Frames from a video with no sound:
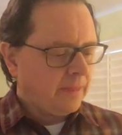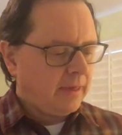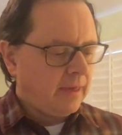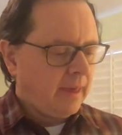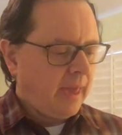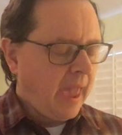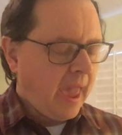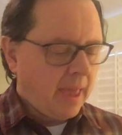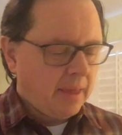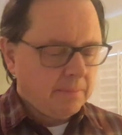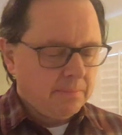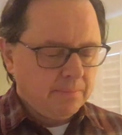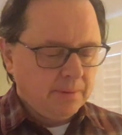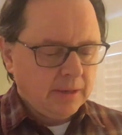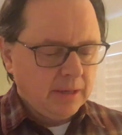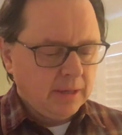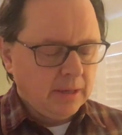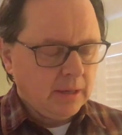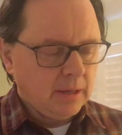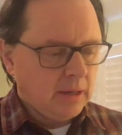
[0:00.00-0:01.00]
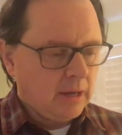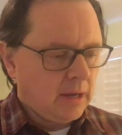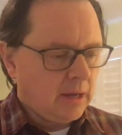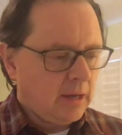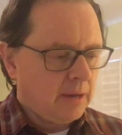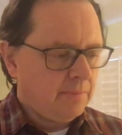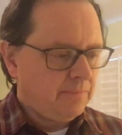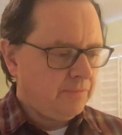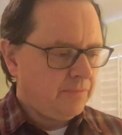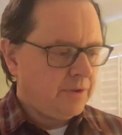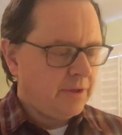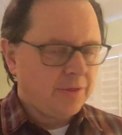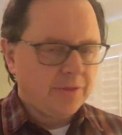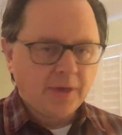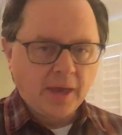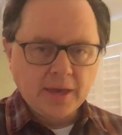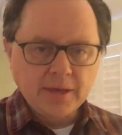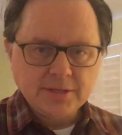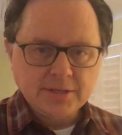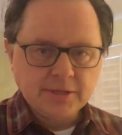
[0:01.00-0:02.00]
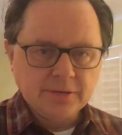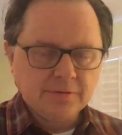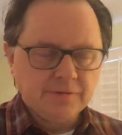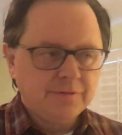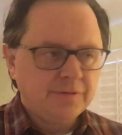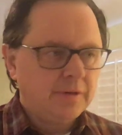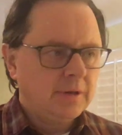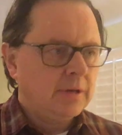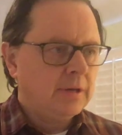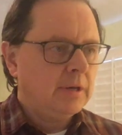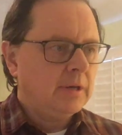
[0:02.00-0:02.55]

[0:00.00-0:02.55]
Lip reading: can be decisive